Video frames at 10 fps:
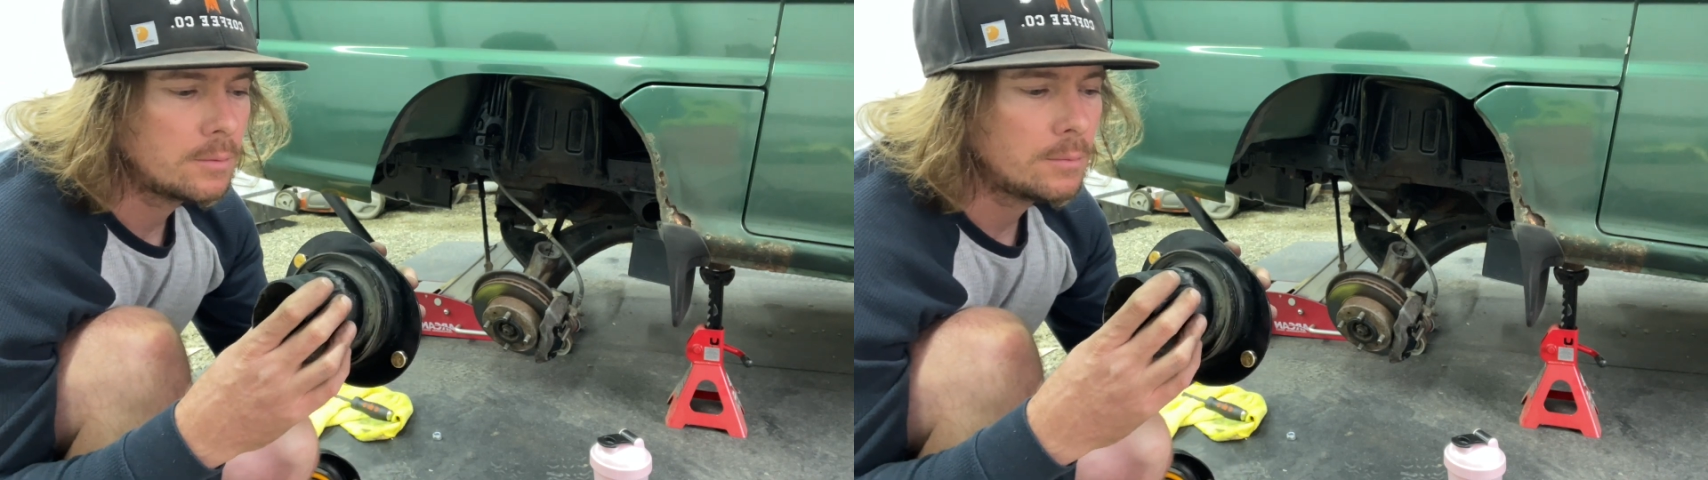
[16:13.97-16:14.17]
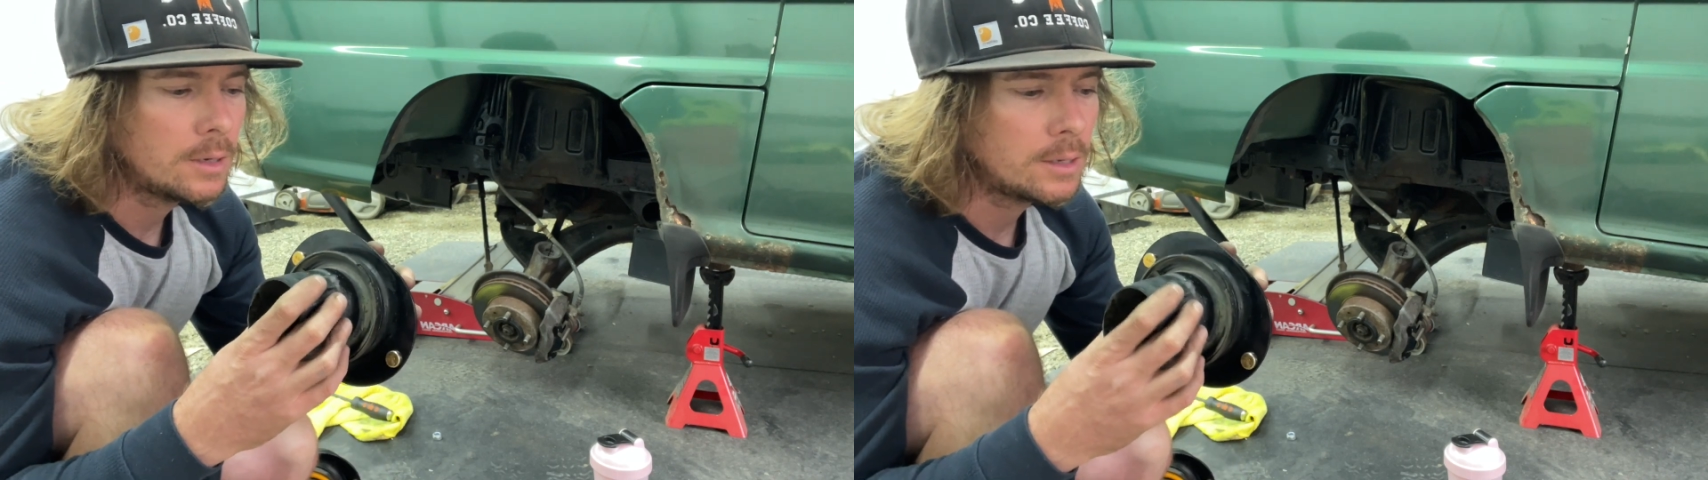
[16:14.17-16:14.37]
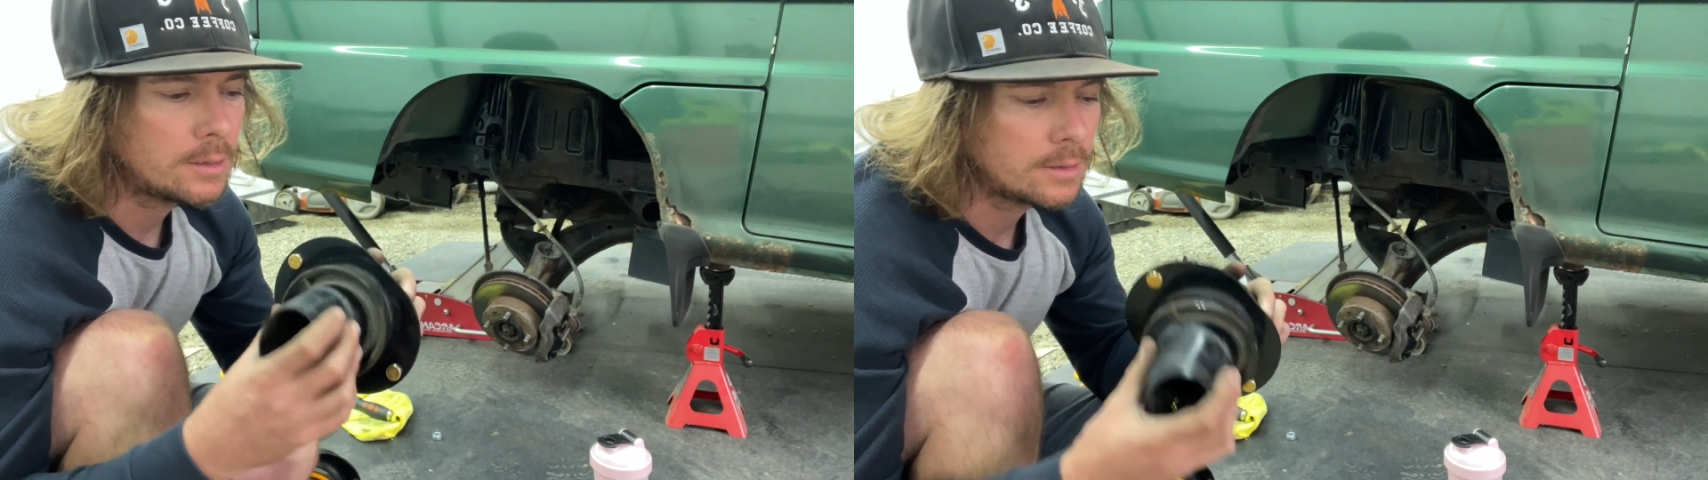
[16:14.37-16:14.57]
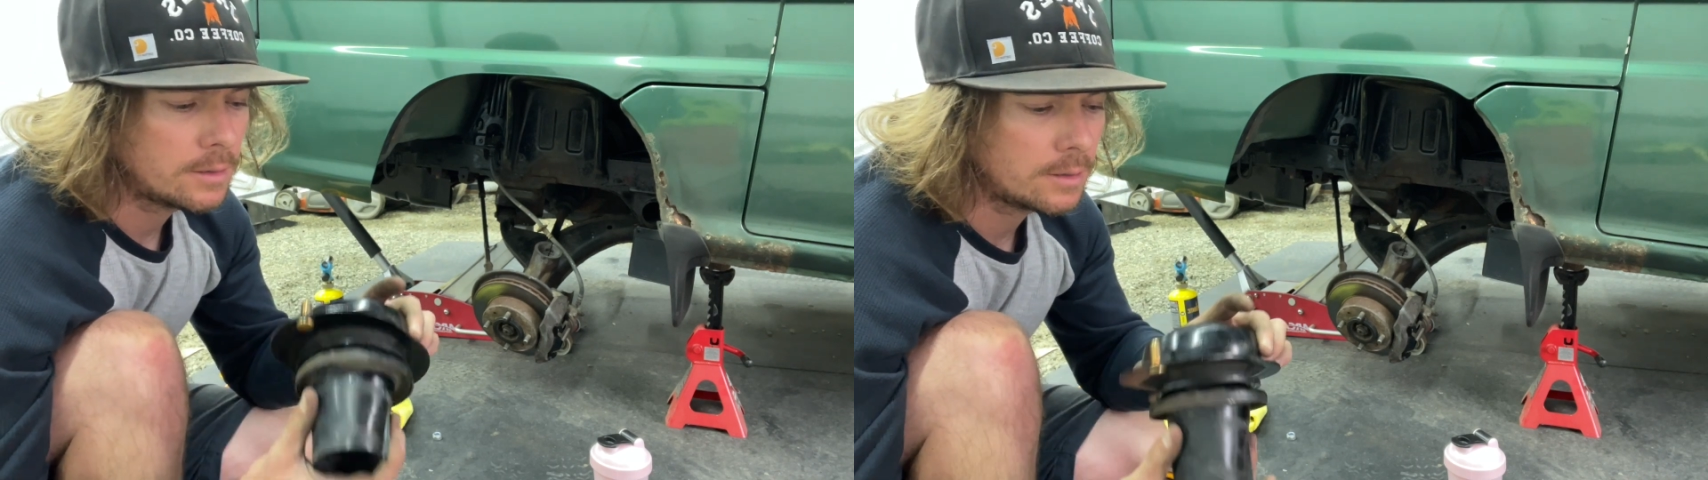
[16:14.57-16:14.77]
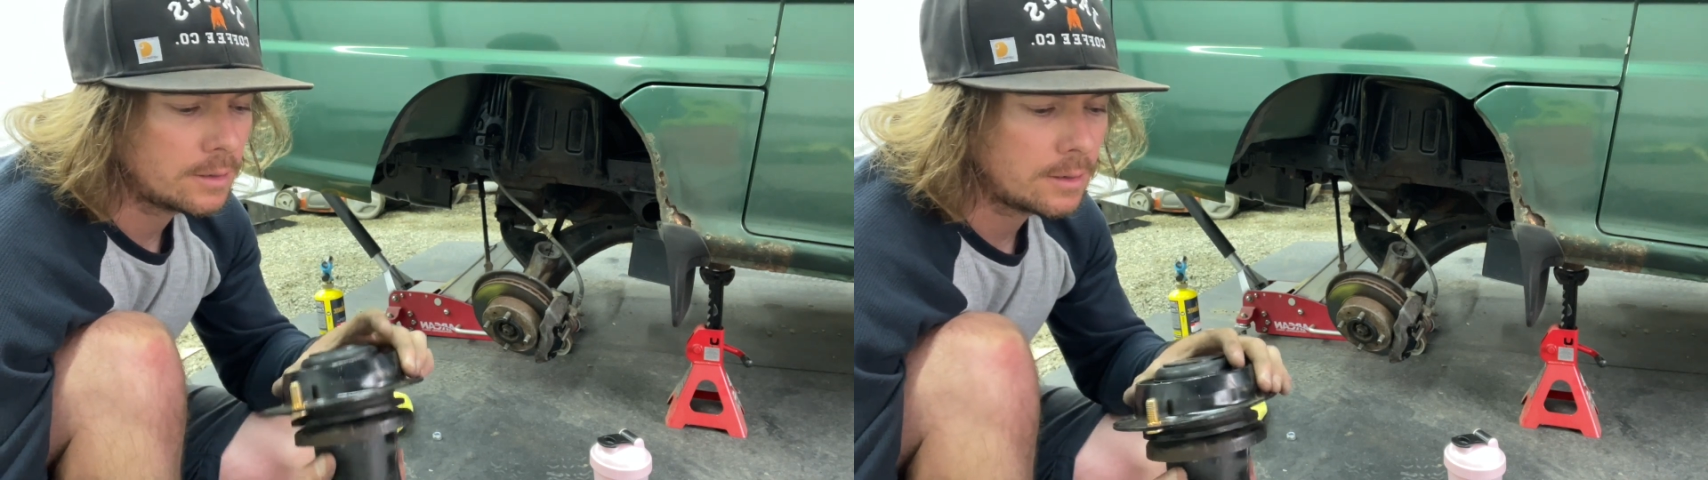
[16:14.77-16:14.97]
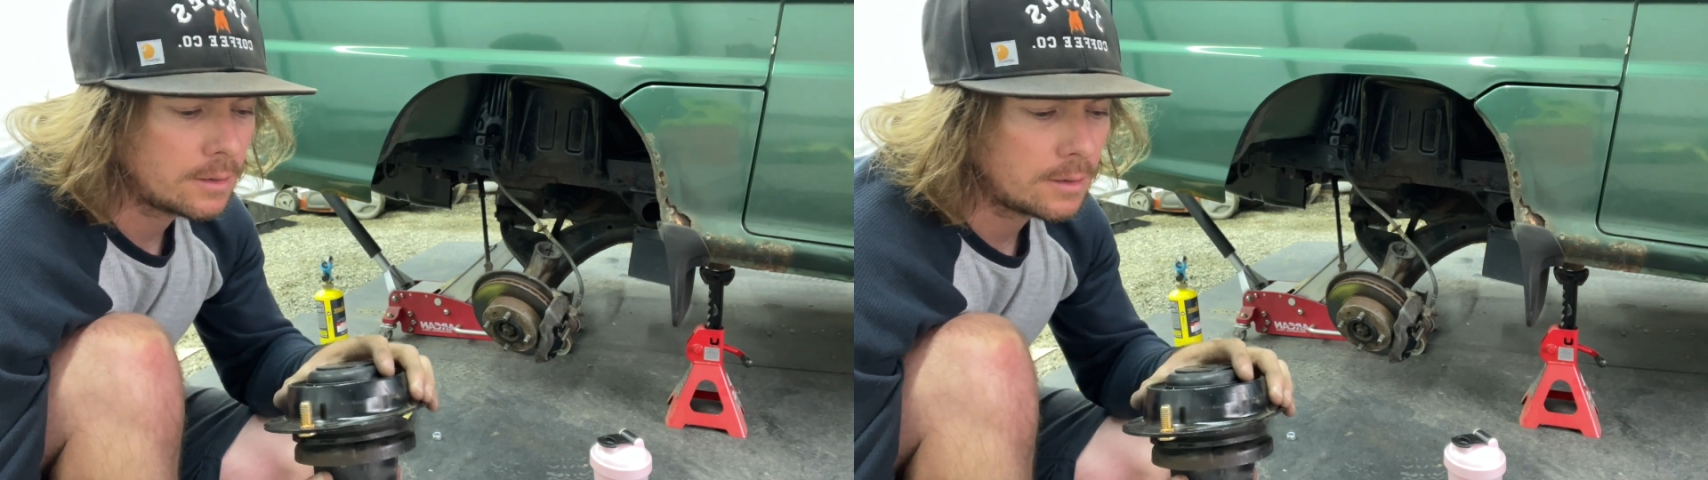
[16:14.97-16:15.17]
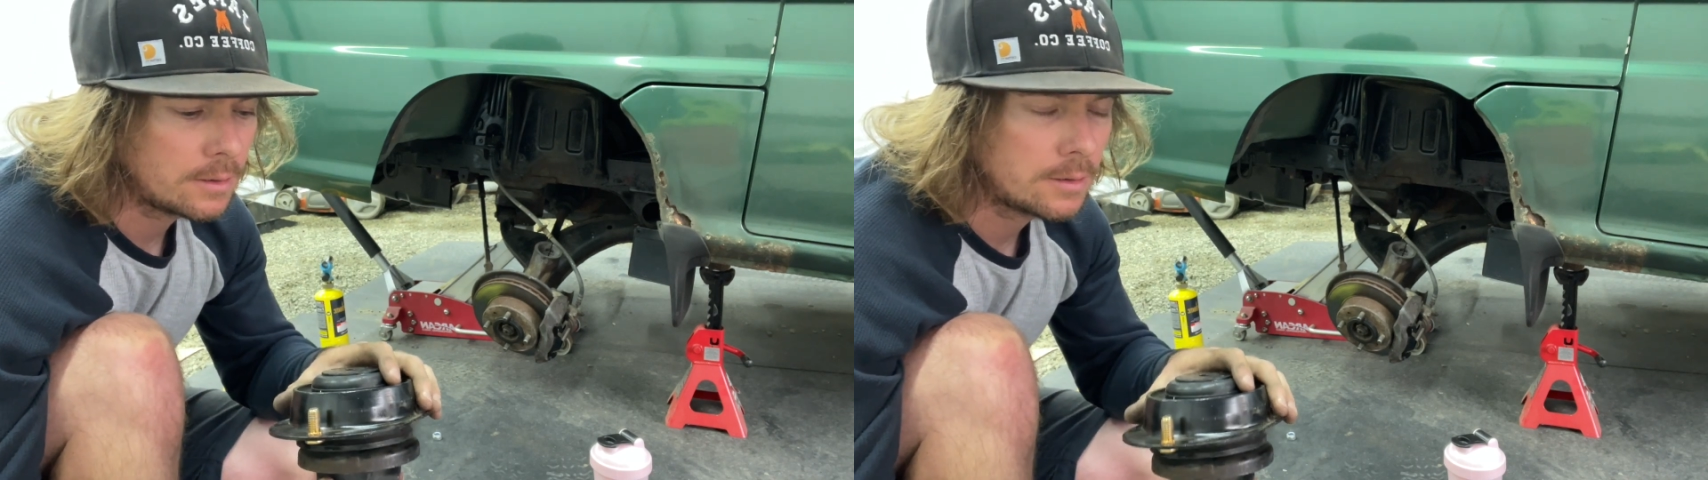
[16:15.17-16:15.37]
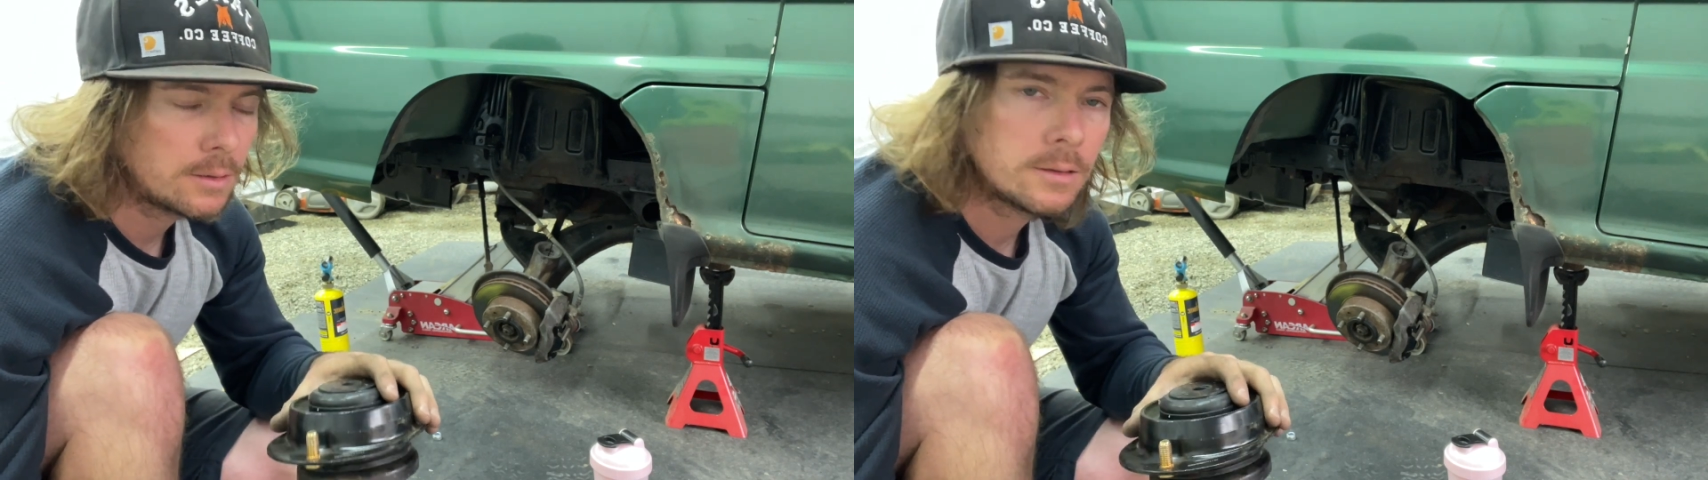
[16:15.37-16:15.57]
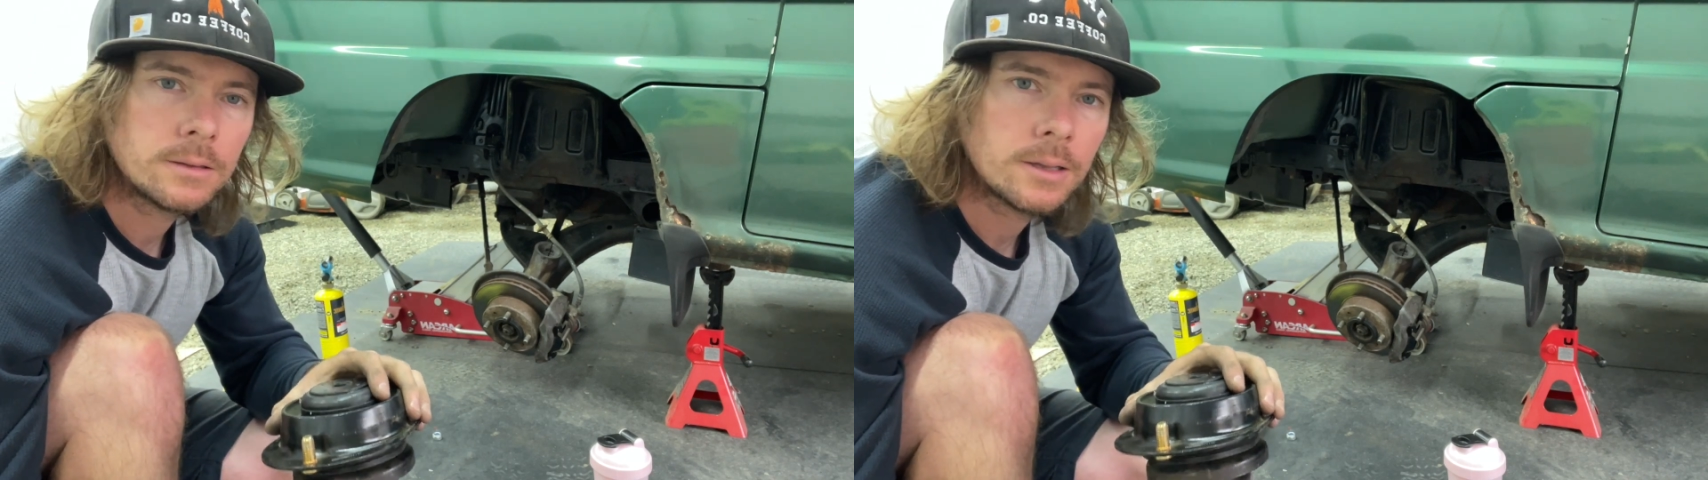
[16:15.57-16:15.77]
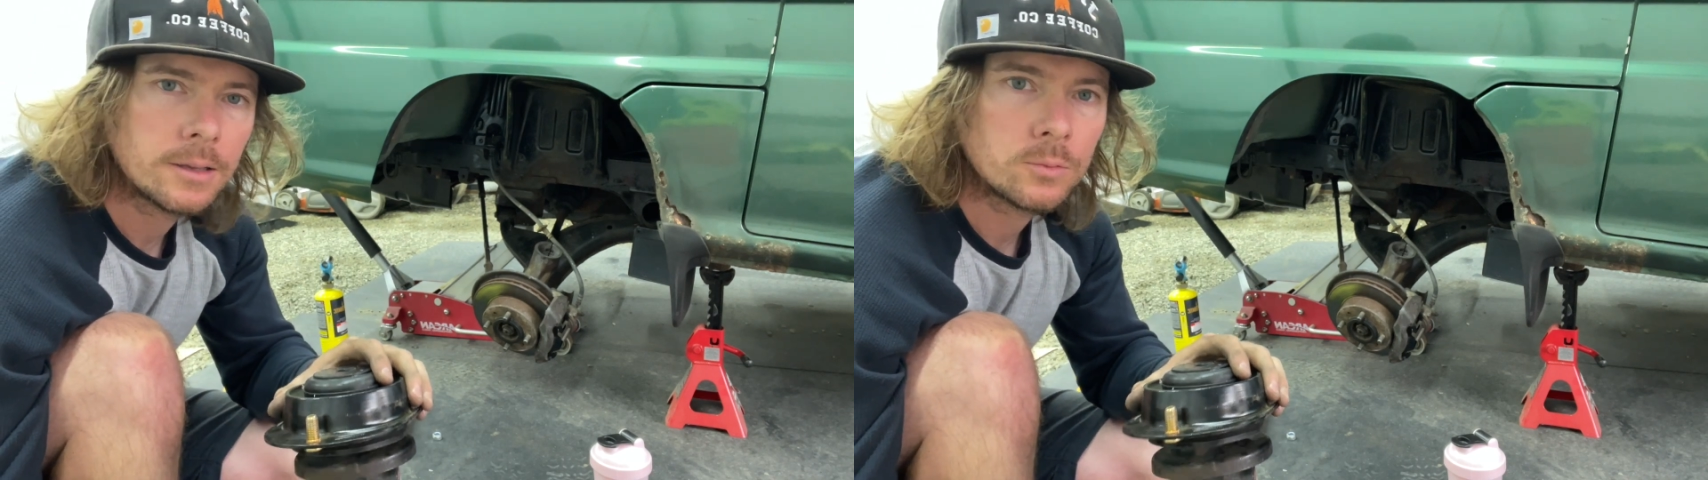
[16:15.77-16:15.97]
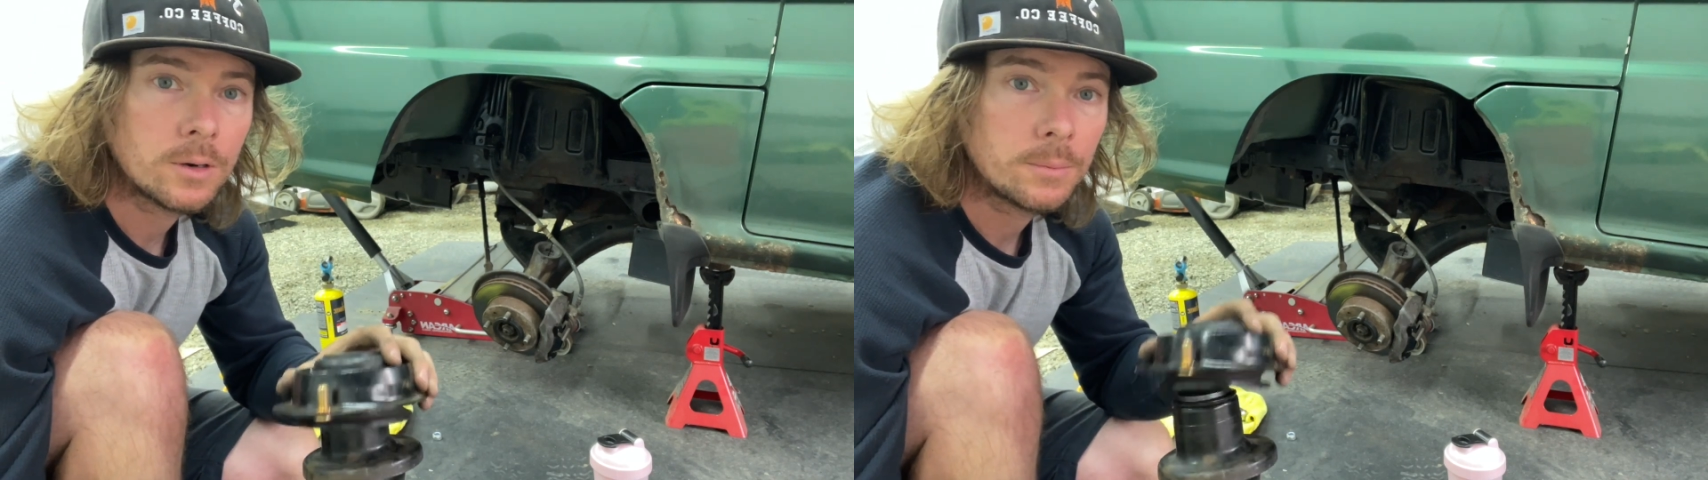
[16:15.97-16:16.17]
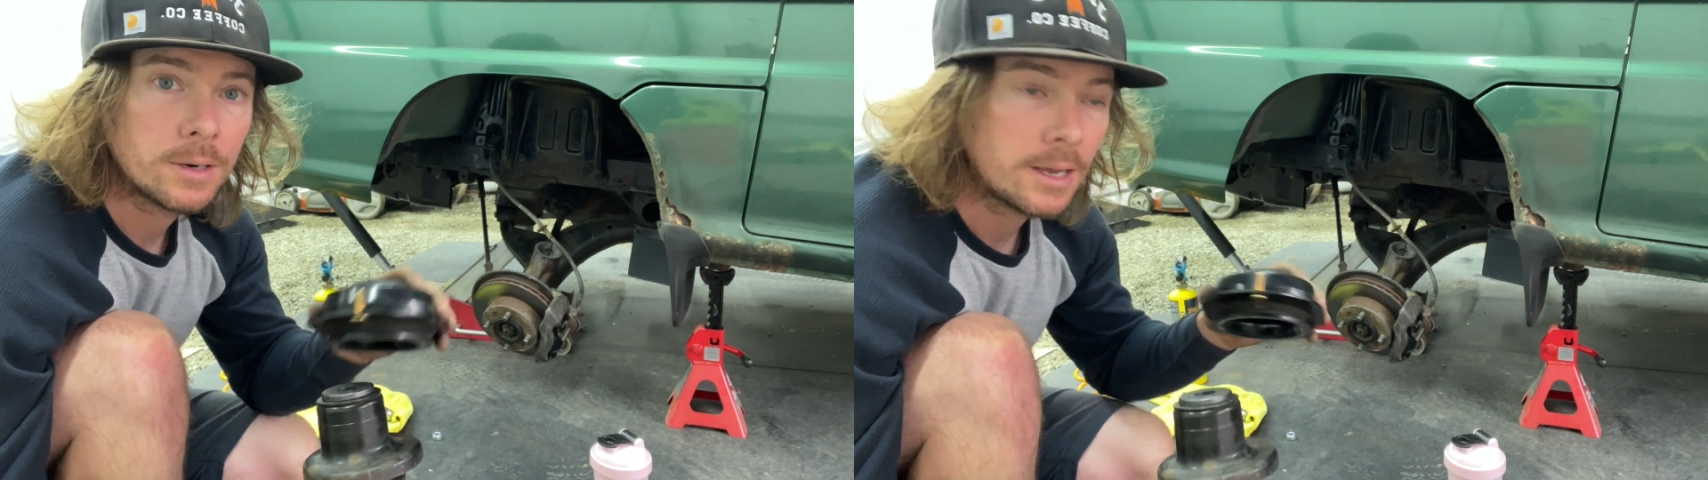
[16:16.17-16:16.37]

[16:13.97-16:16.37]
but that's where I'm gonna